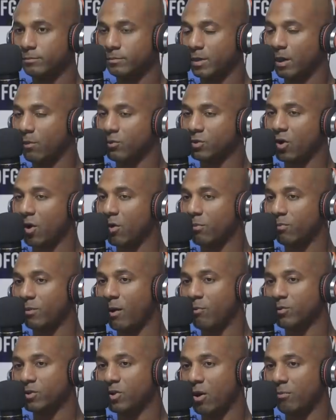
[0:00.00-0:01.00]
That was our we're,
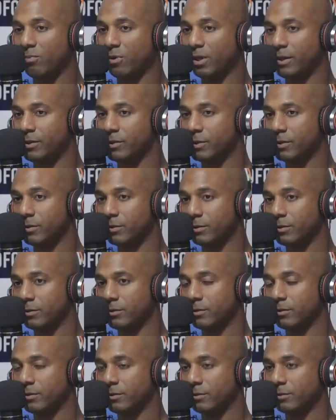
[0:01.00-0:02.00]
that was our place. This
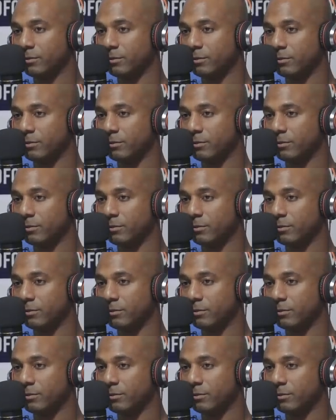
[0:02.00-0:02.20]
we're at one